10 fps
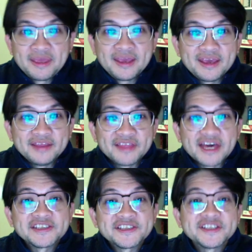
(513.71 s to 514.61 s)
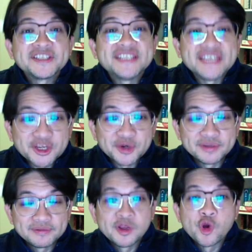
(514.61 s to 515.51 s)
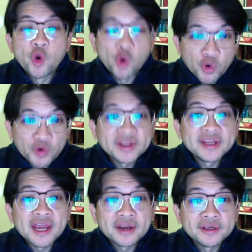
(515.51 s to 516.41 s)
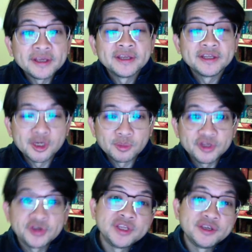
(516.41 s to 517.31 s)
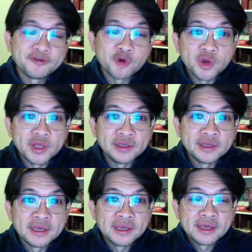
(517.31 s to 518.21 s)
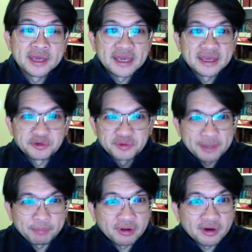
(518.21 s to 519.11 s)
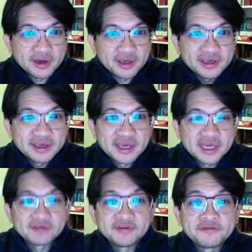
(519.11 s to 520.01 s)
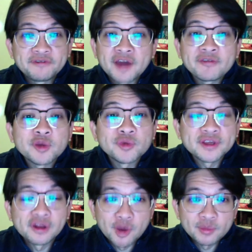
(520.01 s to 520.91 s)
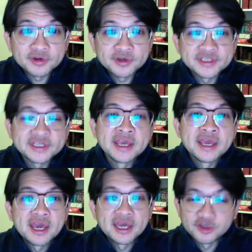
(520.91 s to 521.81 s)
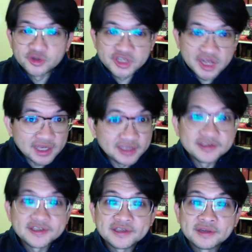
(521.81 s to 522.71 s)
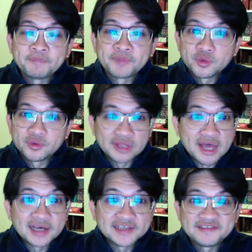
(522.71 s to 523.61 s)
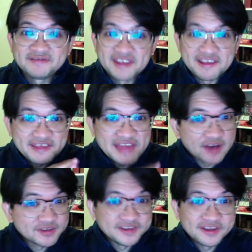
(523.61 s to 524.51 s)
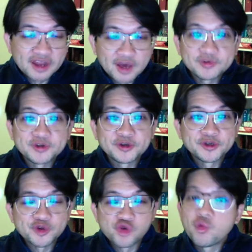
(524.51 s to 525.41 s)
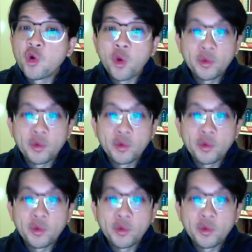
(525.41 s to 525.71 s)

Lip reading: And that's the secret. Ordinary WD-40. Reapply every 500 kilometers and your chains will last 10,000 kilometers or more.